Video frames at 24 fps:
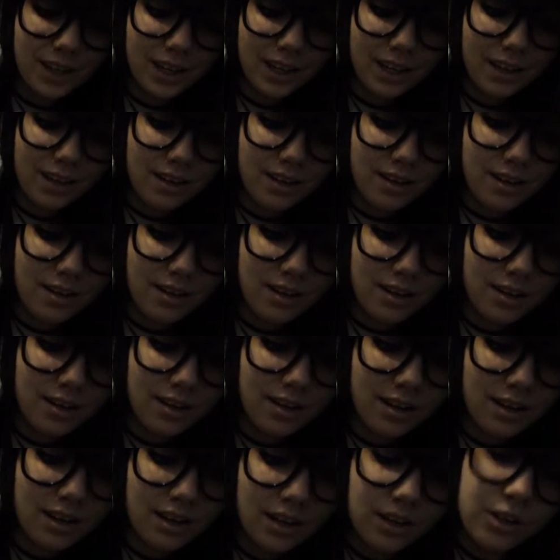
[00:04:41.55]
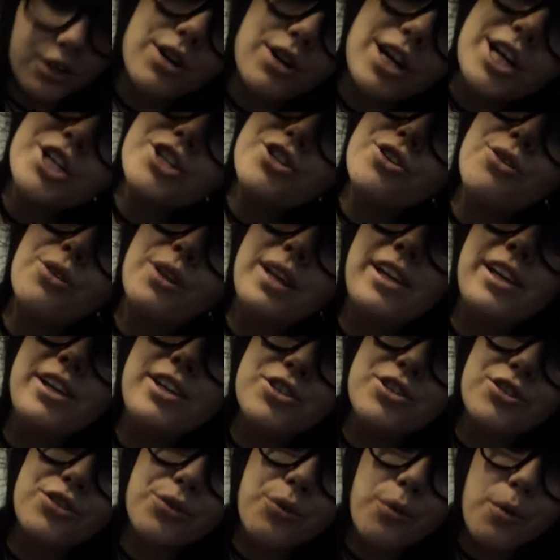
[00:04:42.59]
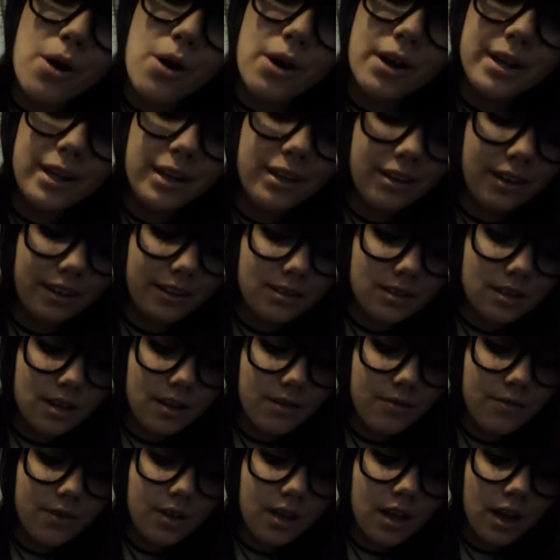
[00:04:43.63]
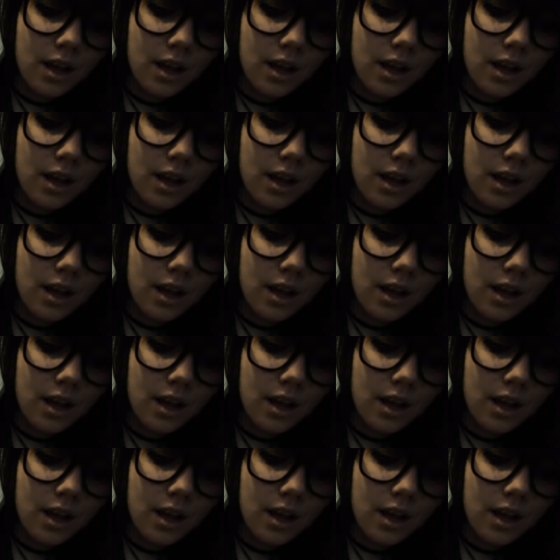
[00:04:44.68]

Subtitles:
And the directional keys are the walking and stuff.